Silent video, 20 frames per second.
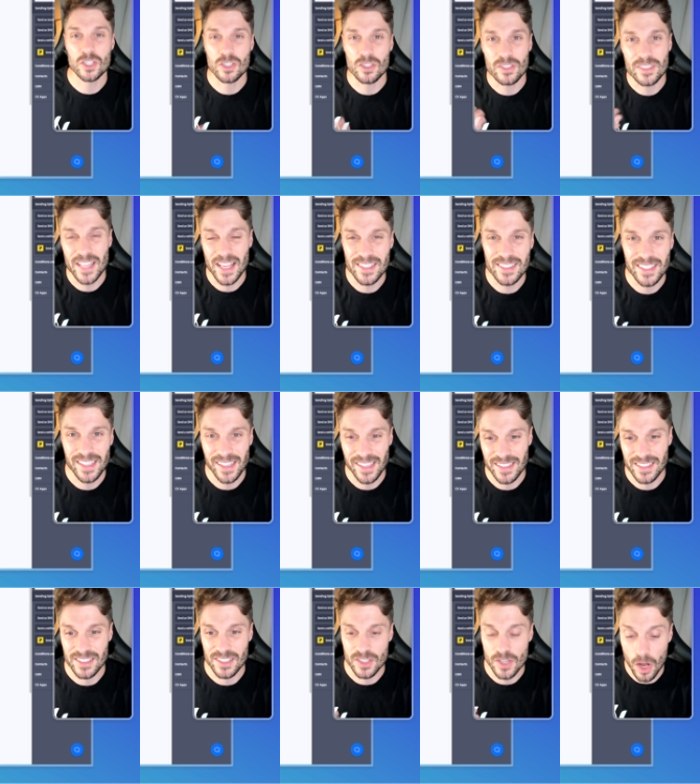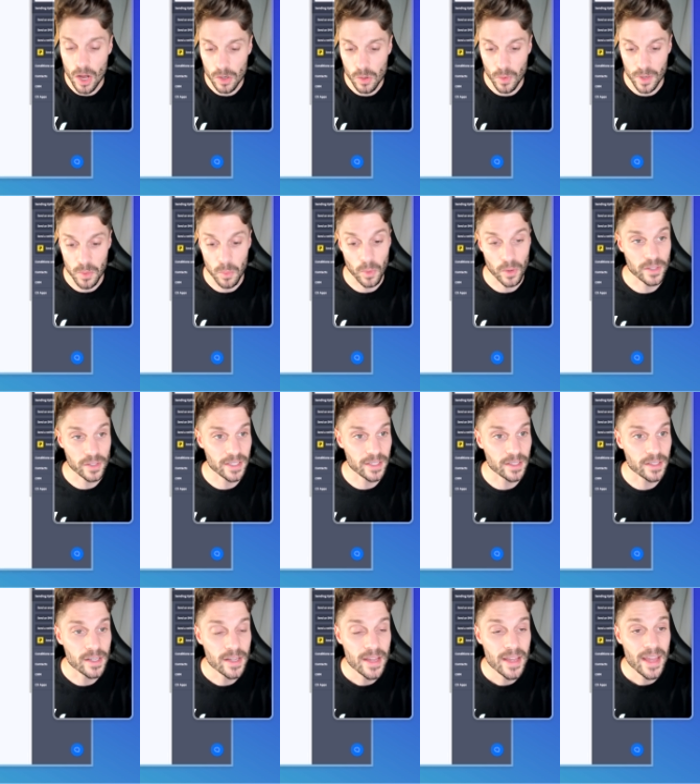and you're testing it, it's not quite
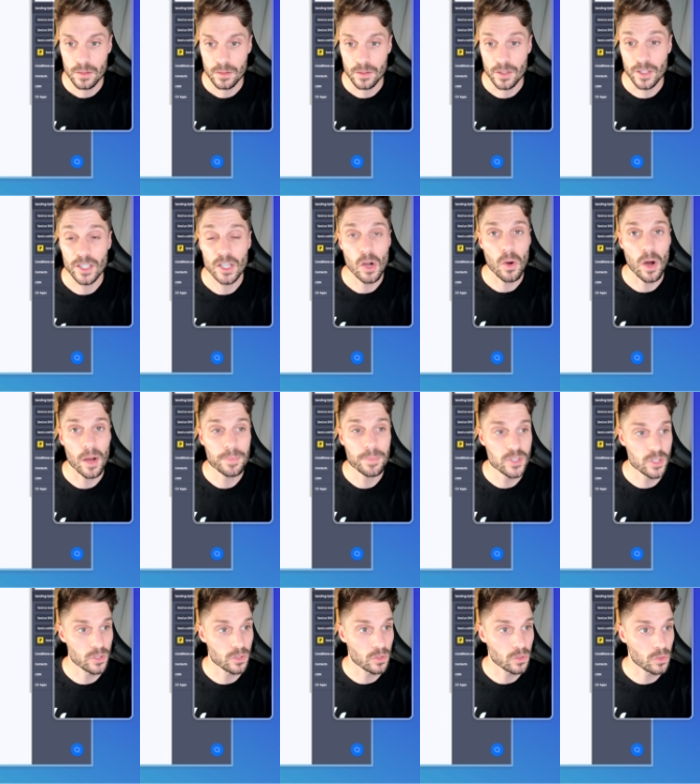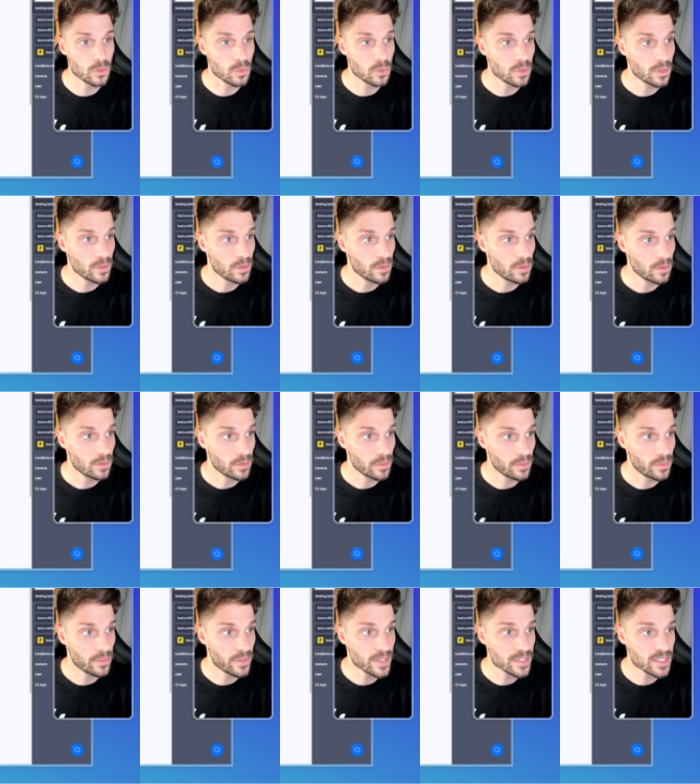working, you're gonna go up to
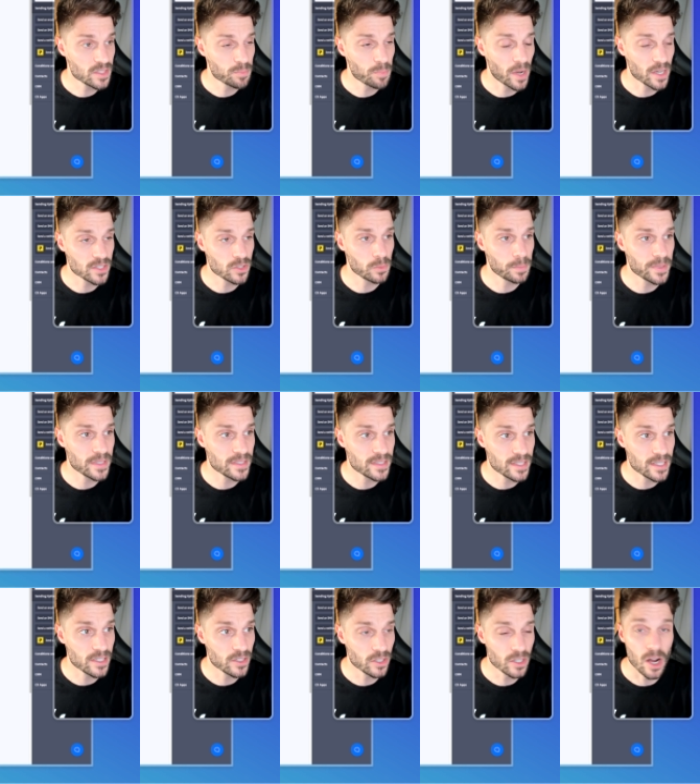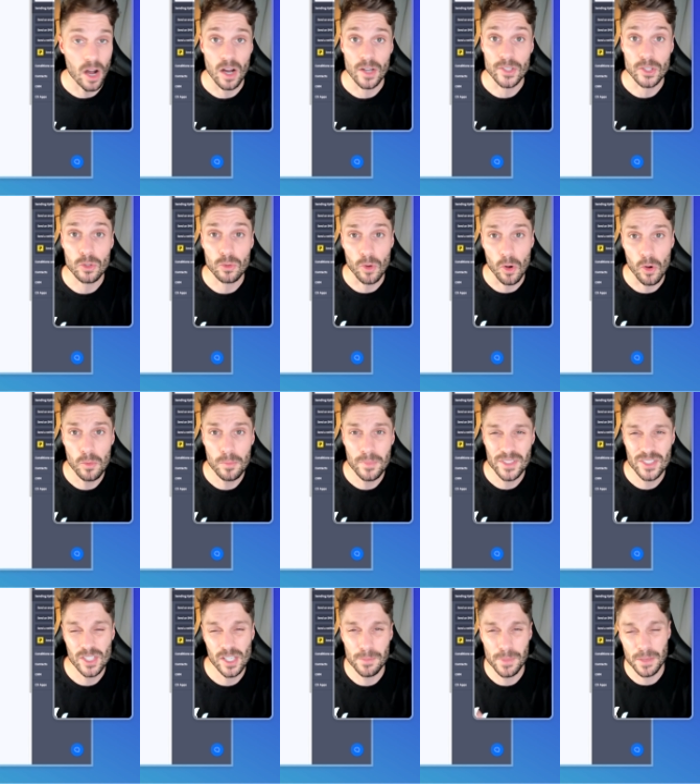this puzzle piece here on Chrome.
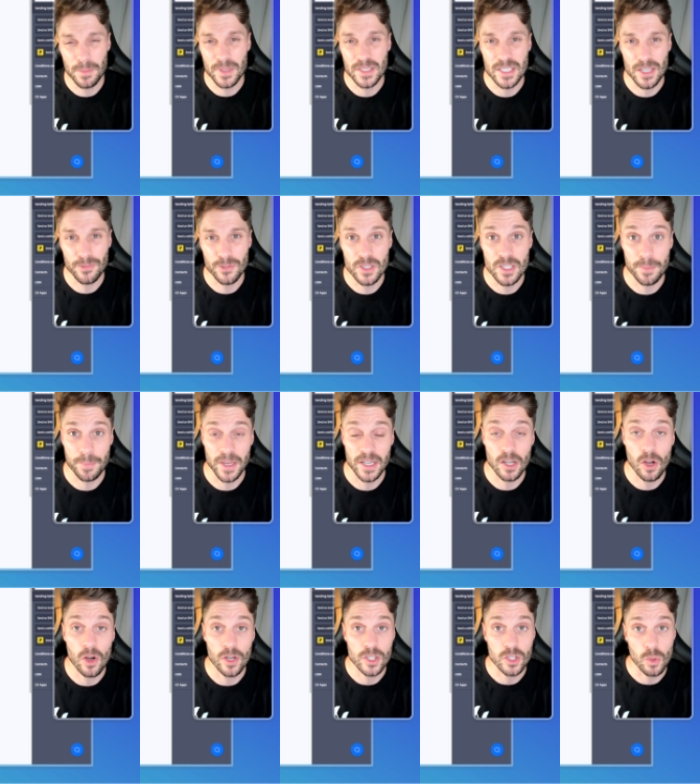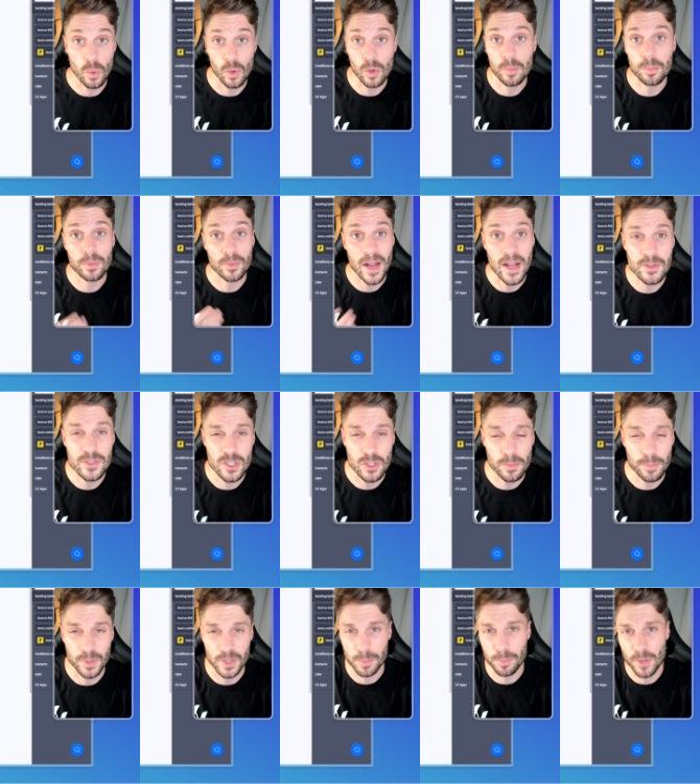It's gonna be a bit different depending on your browser,
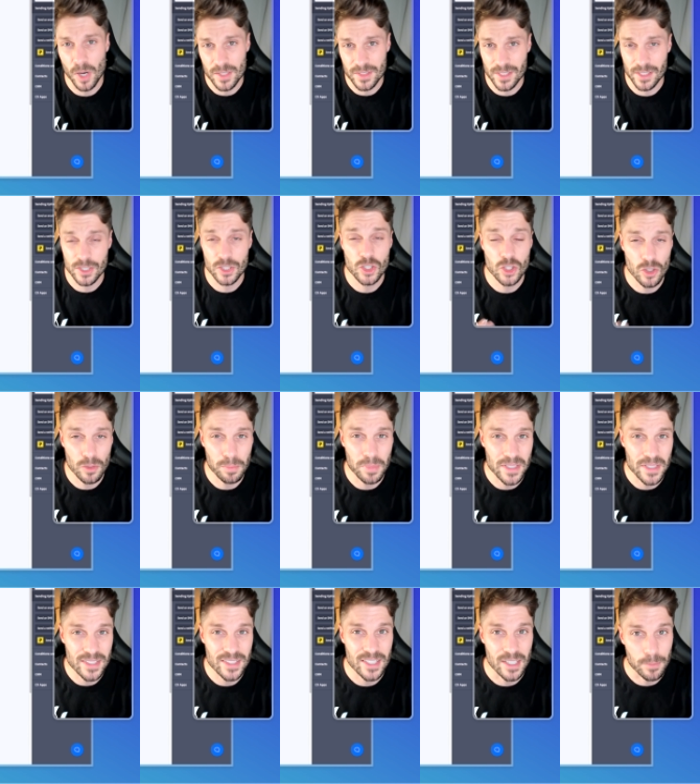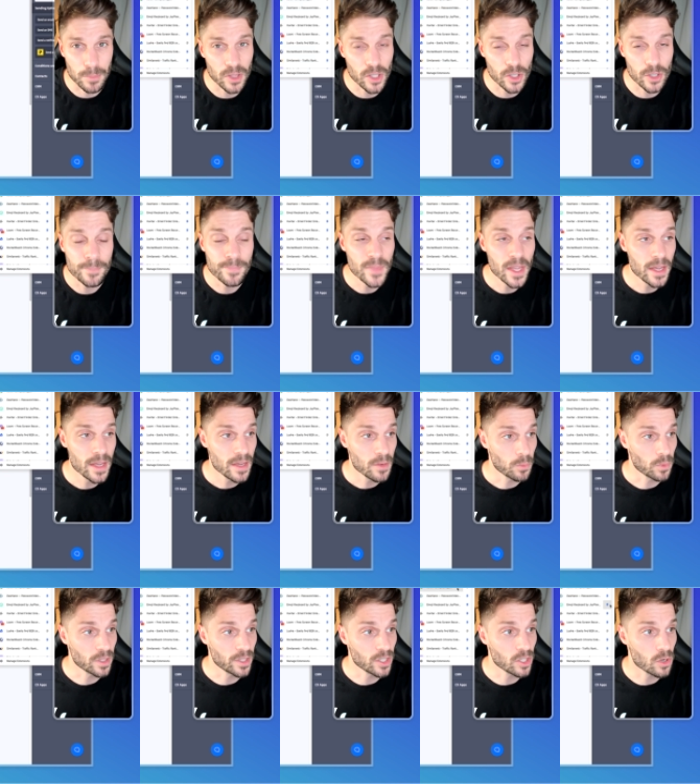but the process should be similar.
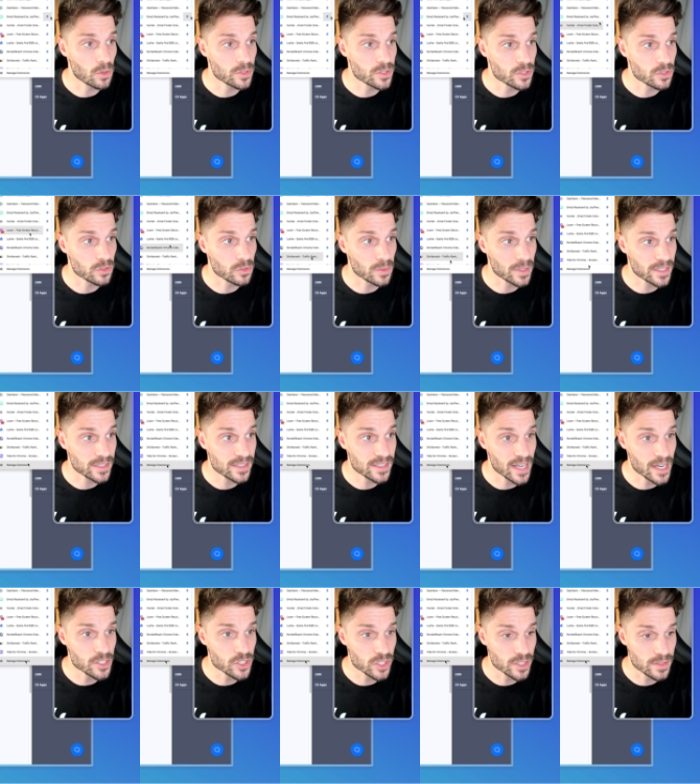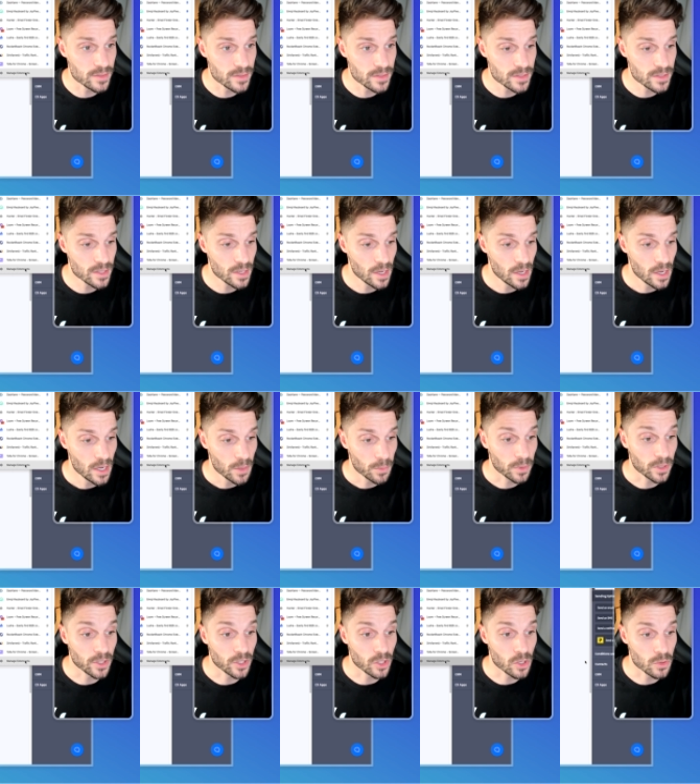We're gonna go to extensions,
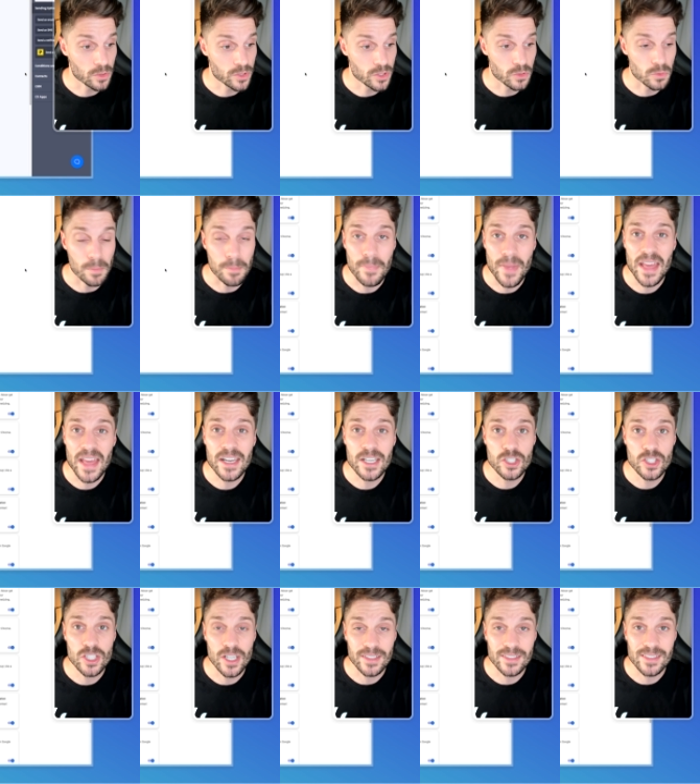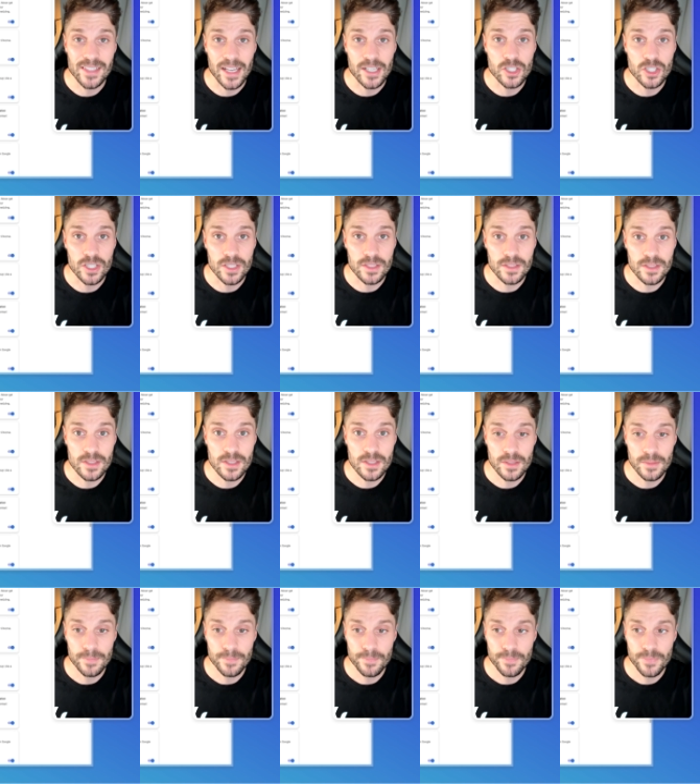we're gonna go to manage extensions,